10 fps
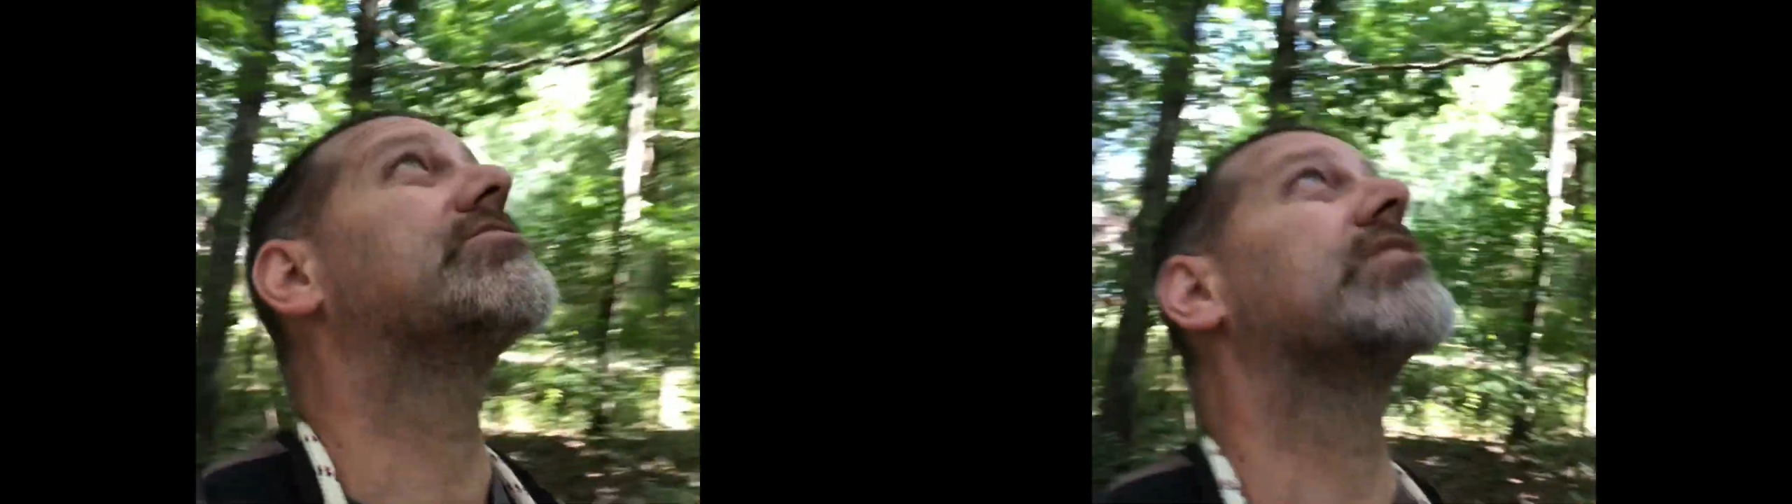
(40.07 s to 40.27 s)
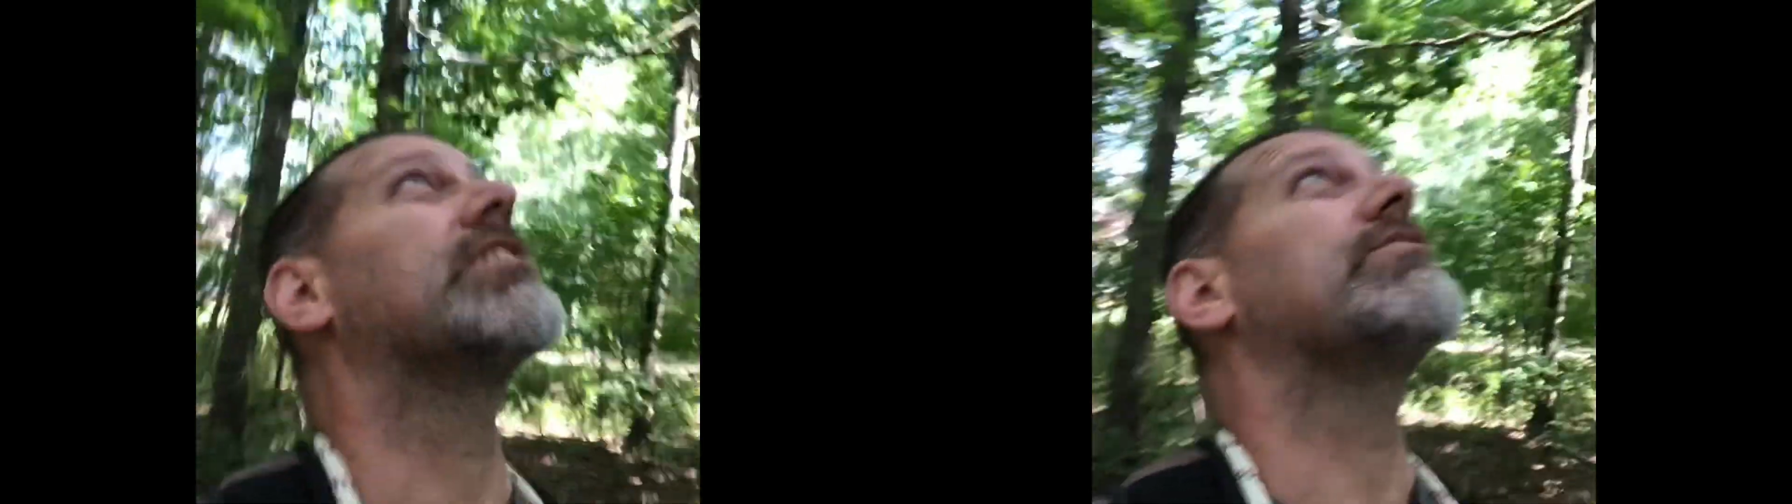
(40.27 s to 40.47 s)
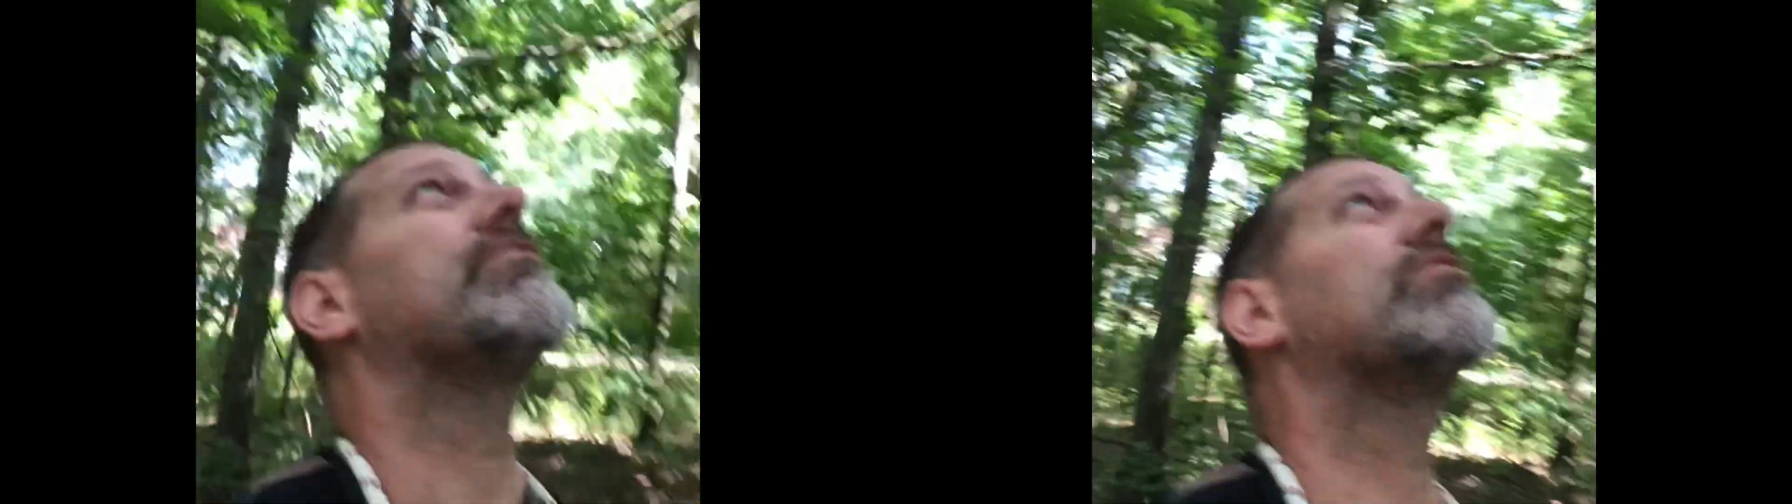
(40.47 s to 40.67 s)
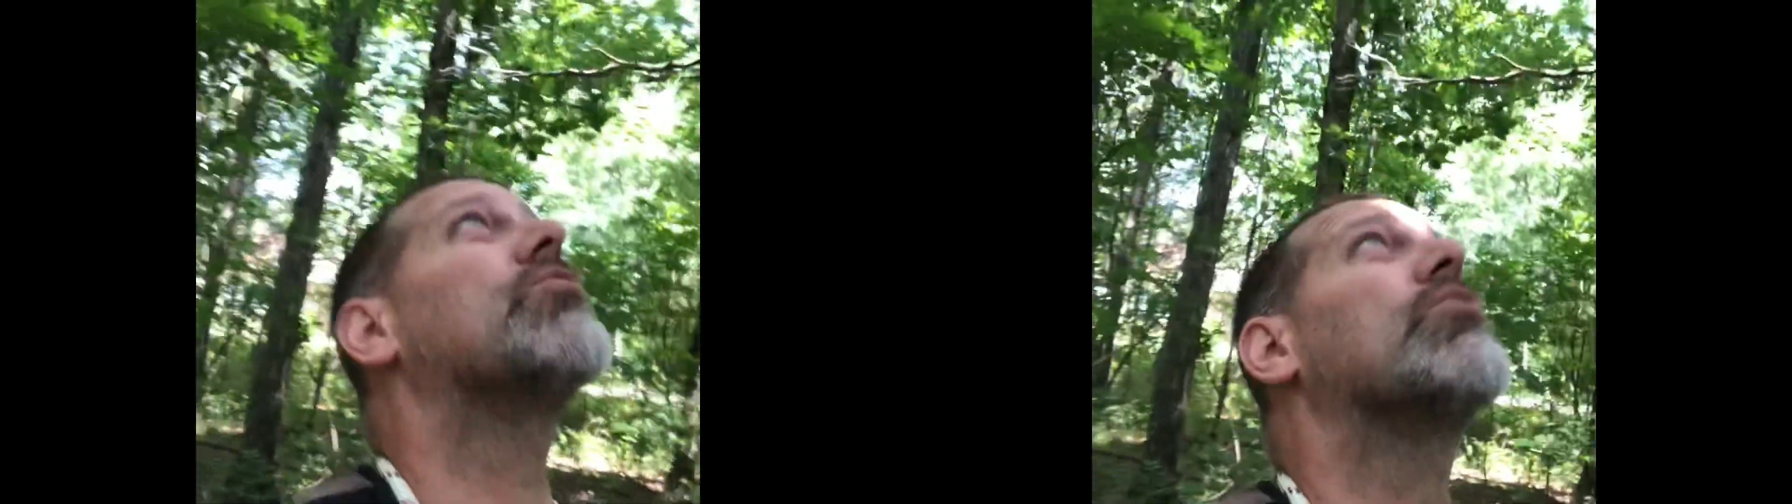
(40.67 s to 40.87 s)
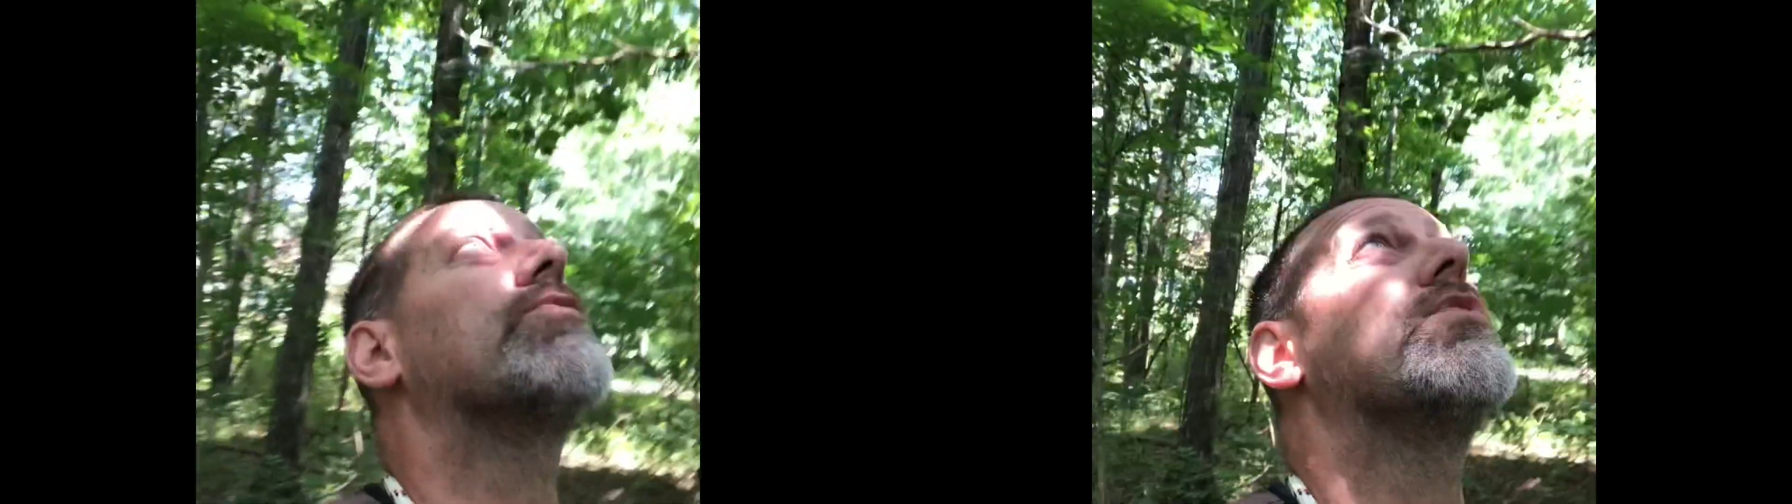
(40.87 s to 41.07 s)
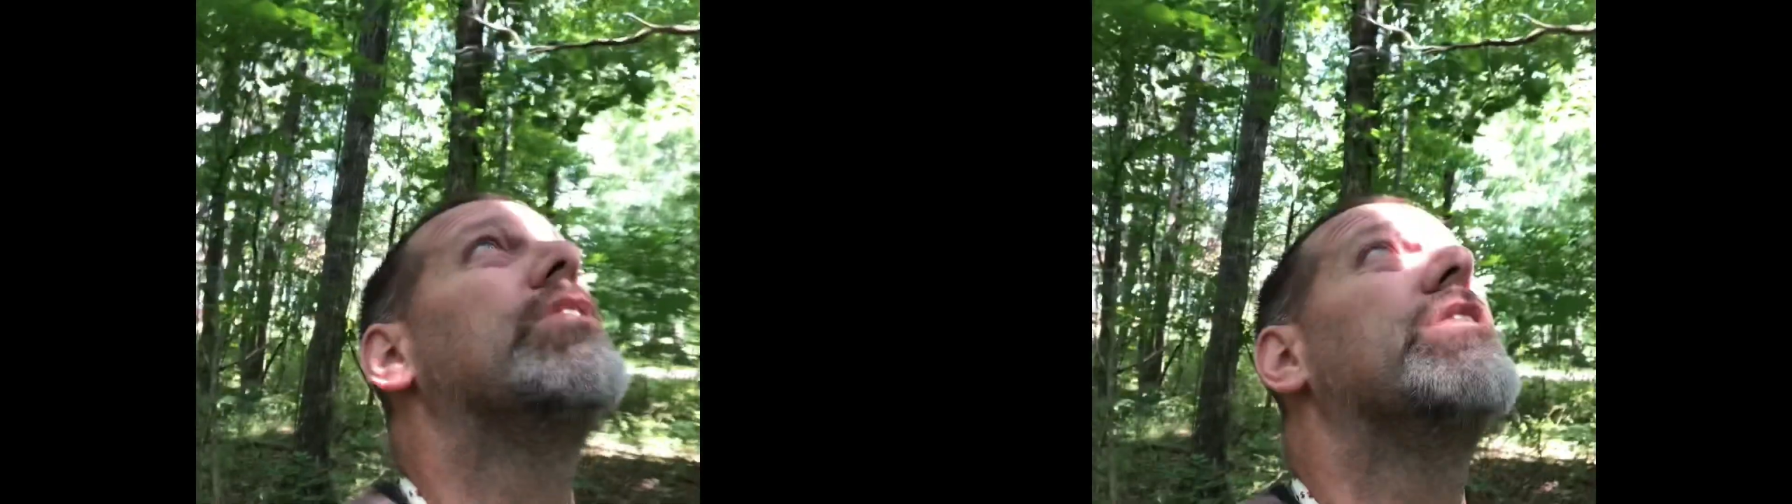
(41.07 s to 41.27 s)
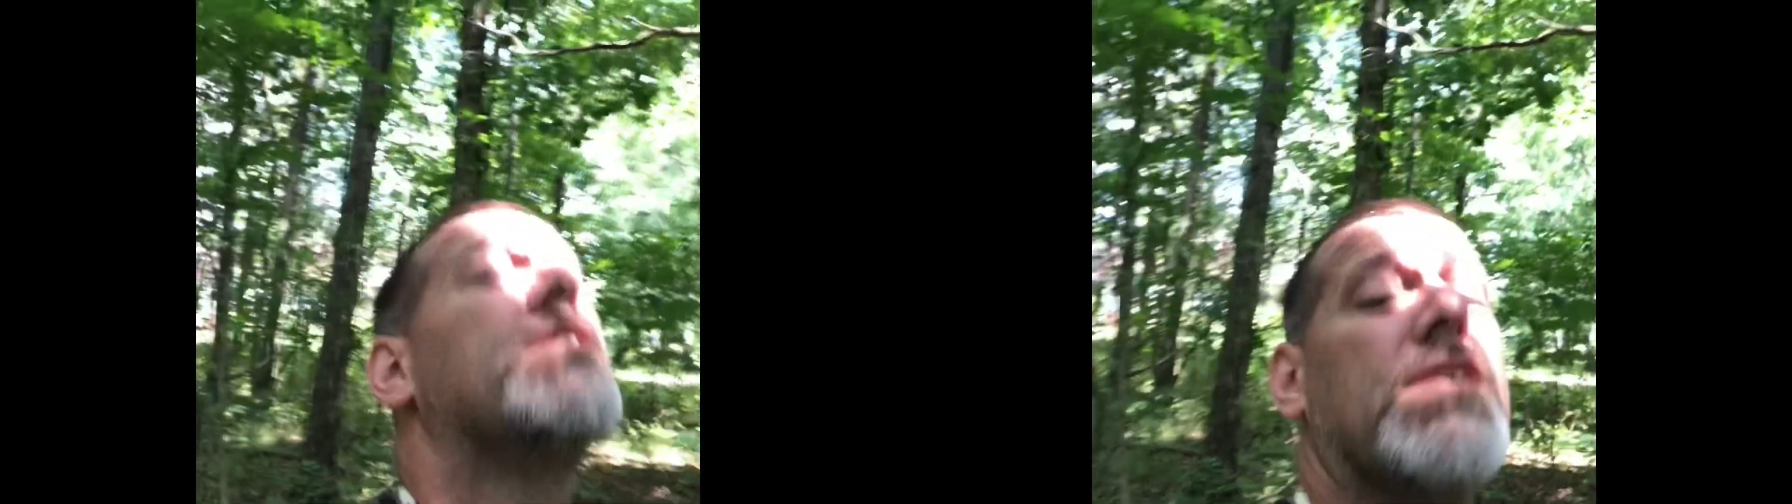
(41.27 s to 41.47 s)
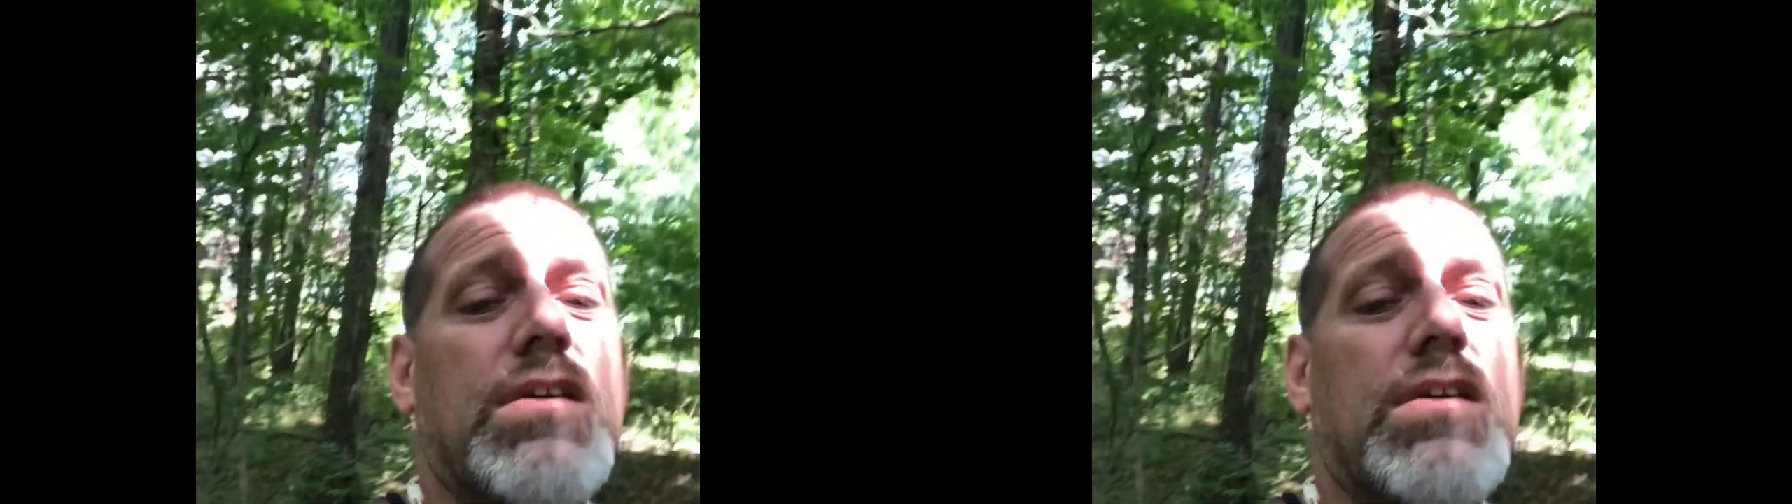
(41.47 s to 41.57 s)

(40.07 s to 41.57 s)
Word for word: safe or fun.